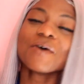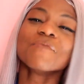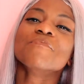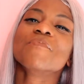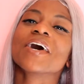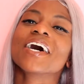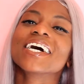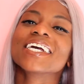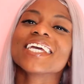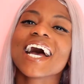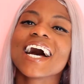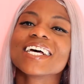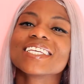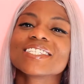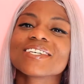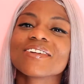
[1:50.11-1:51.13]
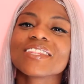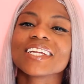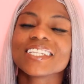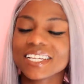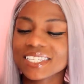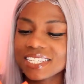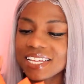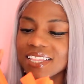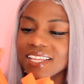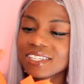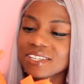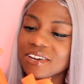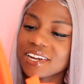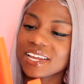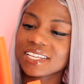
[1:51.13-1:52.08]
but yeah, so they did send
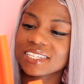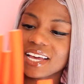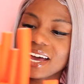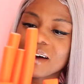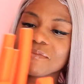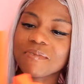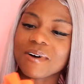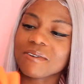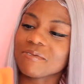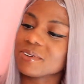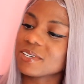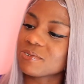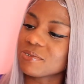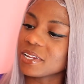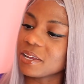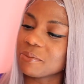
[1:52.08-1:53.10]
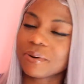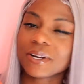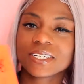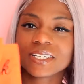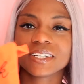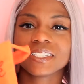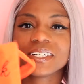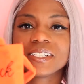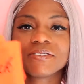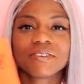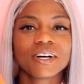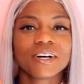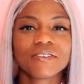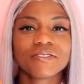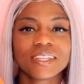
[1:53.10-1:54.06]
these goodies. I was really appreciative
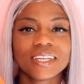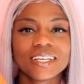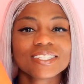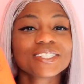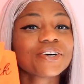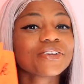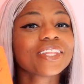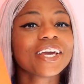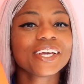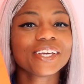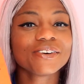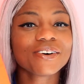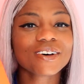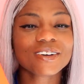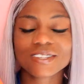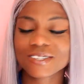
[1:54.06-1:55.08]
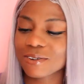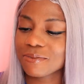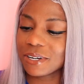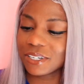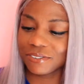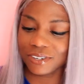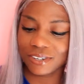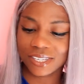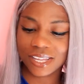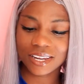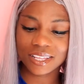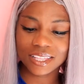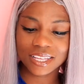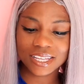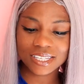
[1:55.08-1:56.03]
of these, so thank you all so much for
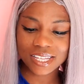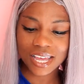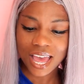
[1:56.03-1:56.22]
sending these.